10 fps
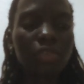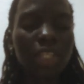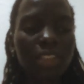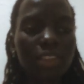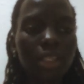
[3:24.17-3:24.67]

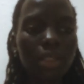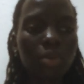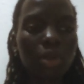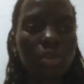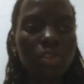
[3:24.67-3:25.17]
Excel we
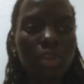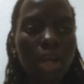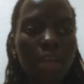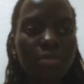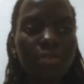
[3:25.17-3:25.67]
also have
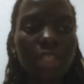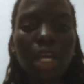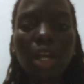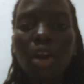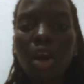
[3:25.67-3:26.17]

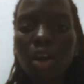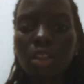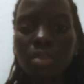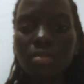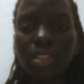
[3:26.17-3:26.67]

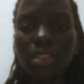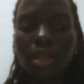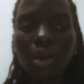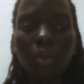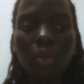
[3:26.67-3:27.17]
columns
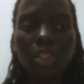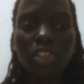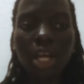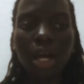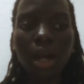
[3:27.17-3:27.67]
which
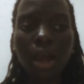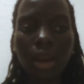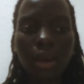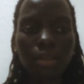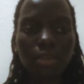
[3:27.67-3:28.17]
are
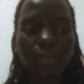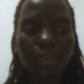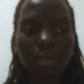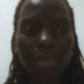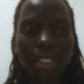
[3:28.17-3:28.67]

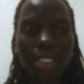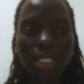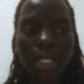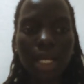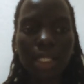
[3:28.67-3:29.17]

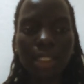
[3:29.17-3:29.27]
alphabetically